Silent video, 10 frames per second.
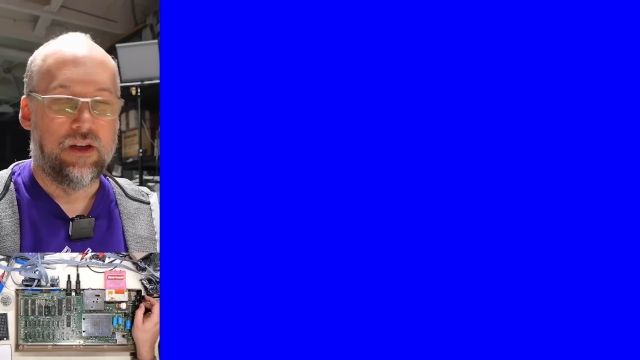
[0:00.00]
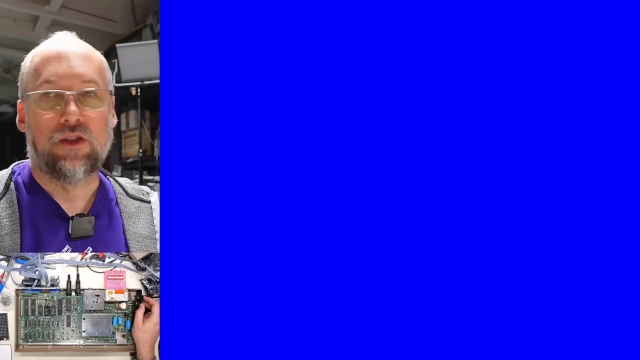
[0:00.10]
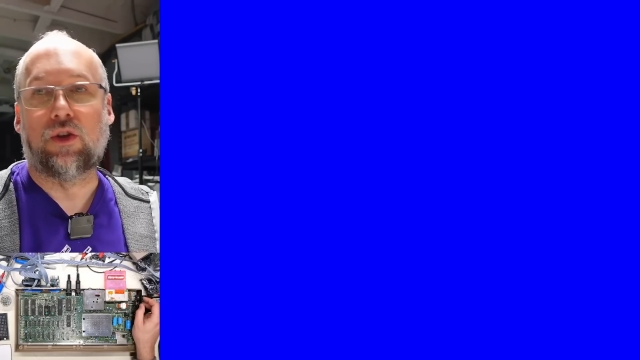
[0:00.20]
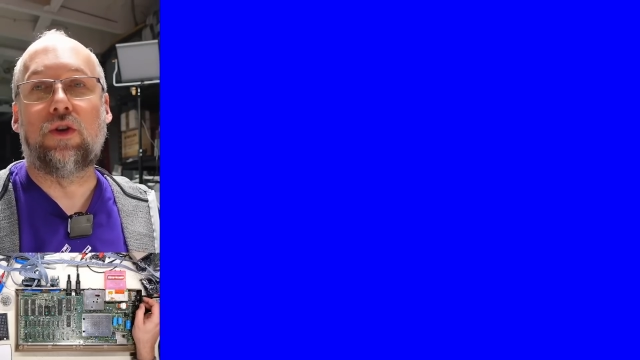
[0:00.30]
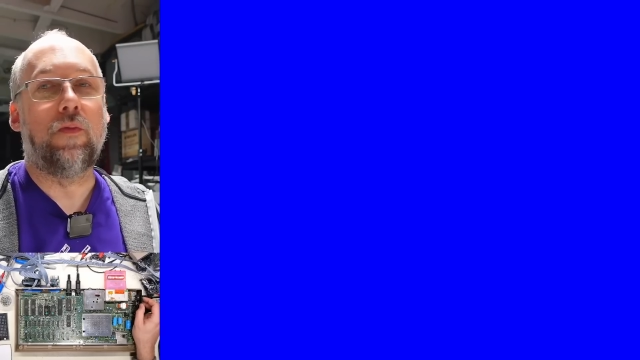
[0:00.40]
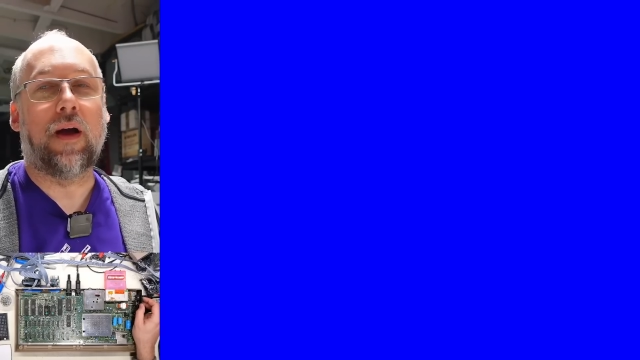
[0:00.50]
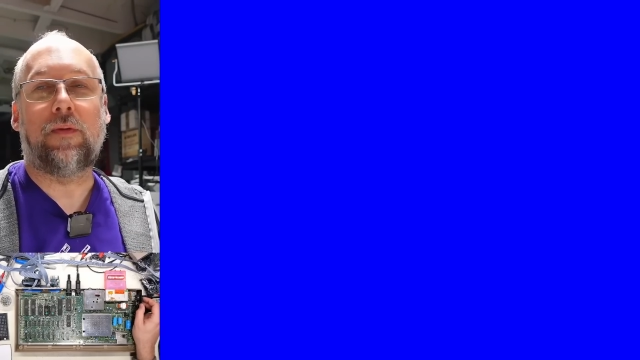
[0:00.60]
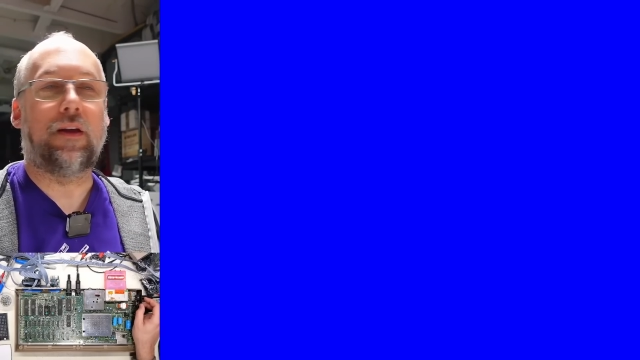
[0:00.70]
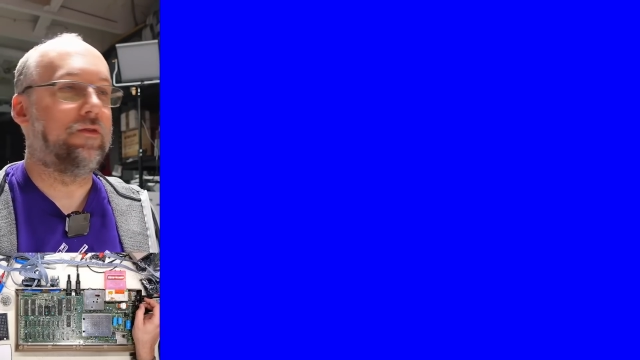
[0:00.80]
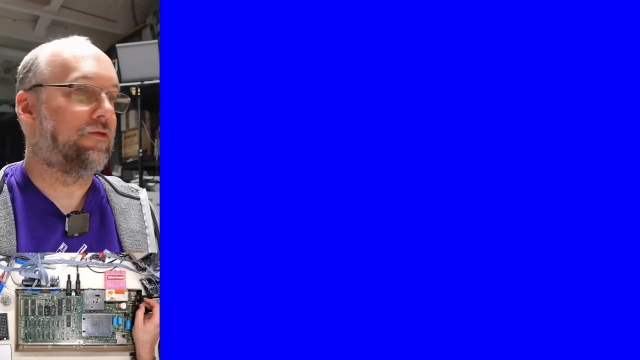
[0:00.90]
So you might
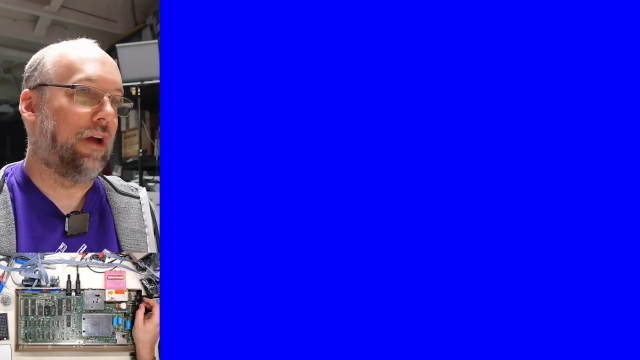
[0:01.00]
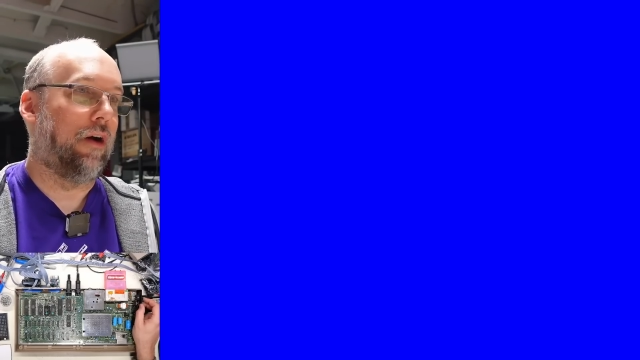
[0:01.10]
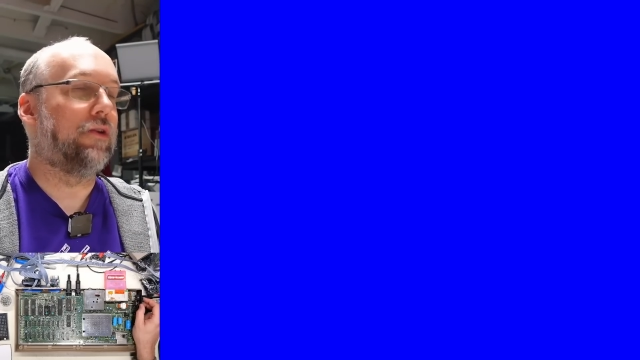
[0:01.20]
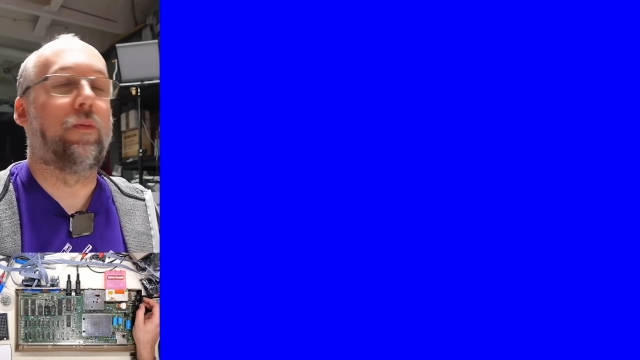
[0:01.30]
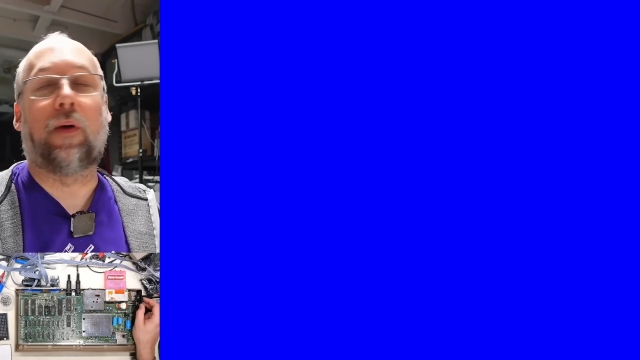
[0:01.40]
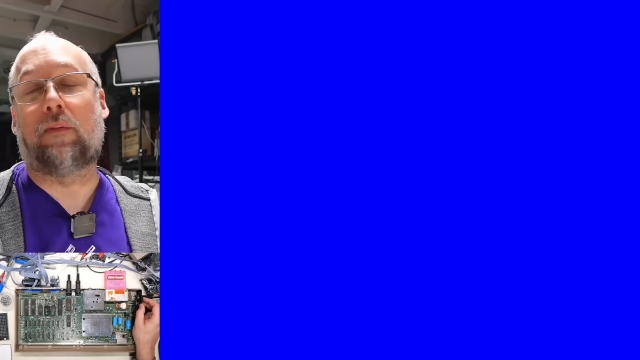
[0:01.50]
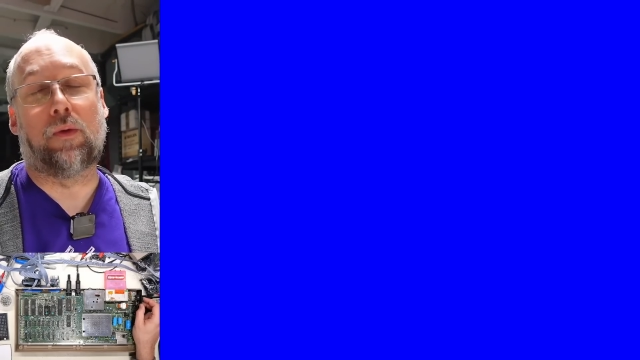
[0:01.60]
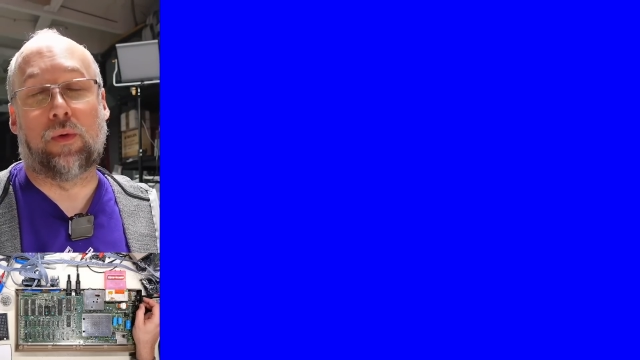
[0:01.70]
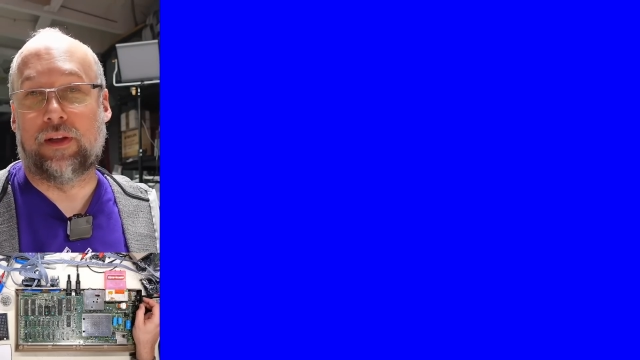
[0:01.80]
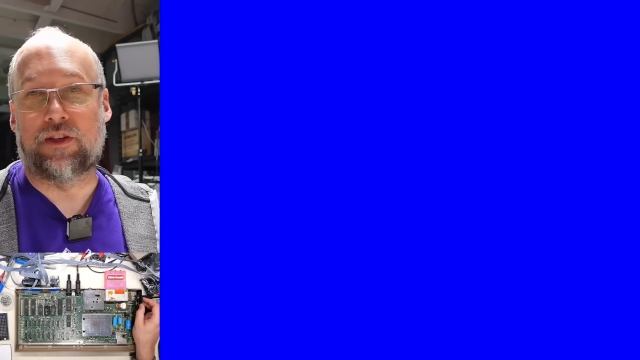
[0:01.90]
be, you probably
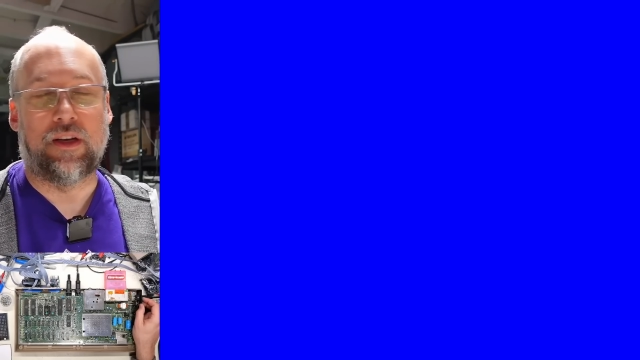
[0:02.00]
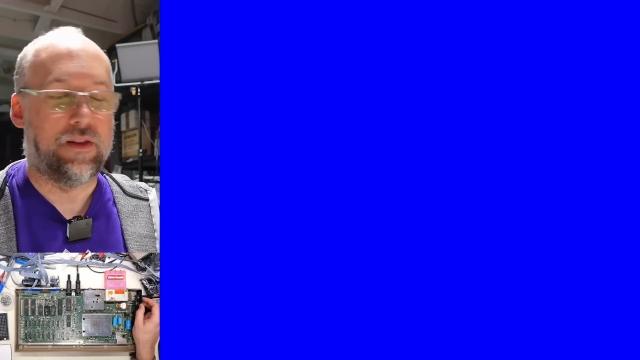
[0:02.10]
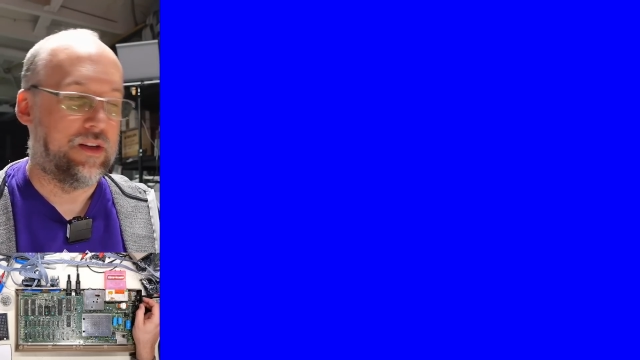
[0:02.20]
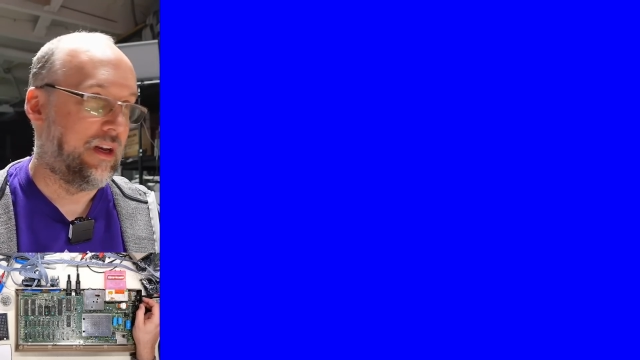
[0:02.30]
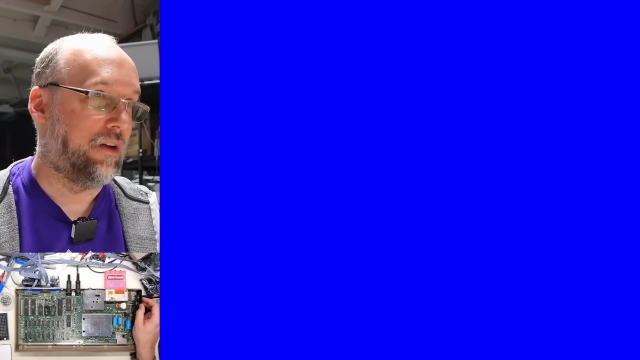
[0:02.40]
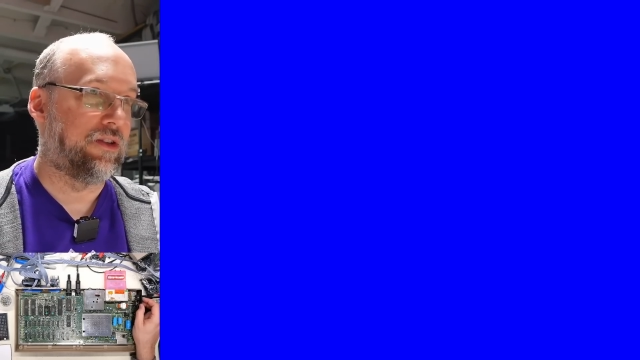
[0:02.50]
were listening thinking, oh, it